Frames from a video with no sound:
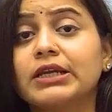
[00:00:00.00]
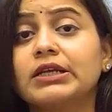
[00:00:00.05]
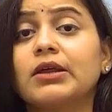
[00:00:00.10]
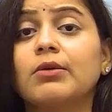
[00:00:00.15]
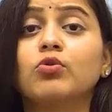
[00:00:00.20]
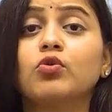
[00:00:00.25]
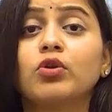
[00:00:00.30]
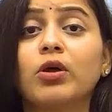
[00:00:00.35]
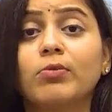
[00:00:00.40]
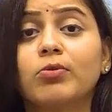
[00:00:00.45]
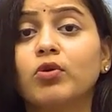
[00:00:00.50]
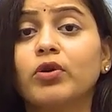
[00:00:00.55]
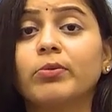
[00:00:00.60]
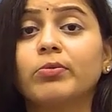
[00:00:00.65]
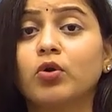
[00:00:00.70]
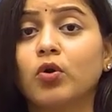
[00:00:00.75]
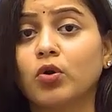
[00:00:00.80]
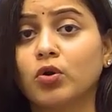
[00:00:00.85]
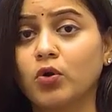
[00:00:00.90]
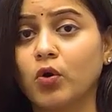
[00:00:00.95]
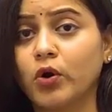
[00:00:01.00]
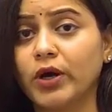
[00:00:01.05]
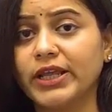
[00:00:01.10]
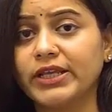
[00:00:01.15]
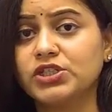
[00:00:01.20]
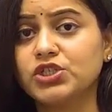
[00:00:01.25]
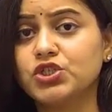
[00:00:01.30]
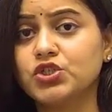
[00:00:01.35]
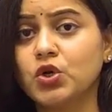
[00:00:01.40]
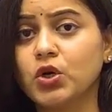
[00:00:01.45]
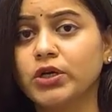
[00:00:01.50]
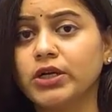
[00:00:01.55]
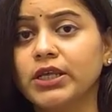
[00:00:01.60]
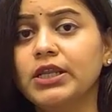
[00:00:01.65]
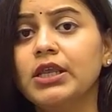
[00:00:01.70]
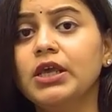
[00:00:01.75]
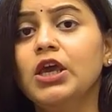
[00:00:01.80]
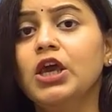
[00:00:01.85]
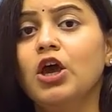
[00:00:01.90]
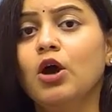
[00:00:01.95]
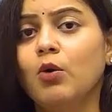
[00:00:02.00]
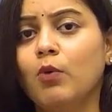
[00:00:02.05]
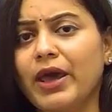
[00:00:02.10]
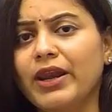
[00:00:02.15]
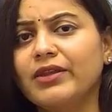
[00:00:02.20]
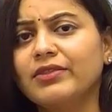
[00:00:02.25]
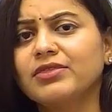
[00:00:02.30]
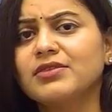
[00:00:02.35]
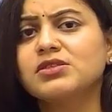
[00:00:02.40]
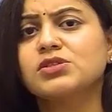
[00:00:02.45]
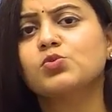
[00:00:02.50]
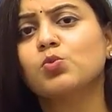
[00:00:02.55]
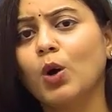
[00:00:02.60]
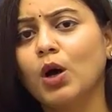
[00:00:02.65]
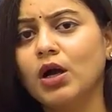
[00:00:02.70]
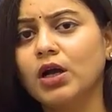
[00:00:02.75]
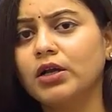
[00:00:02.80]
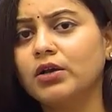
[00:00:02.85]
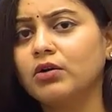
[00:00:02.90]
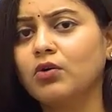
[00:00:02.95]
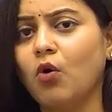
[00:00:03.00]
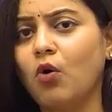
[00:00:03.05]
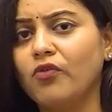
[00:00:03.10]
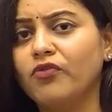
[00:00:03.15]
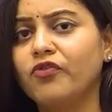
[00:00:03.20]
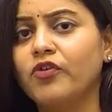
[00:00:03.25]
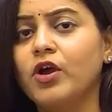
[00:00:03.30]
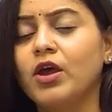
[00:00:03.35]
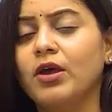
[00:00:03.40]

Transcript: www.lawdigest.in wherein this work of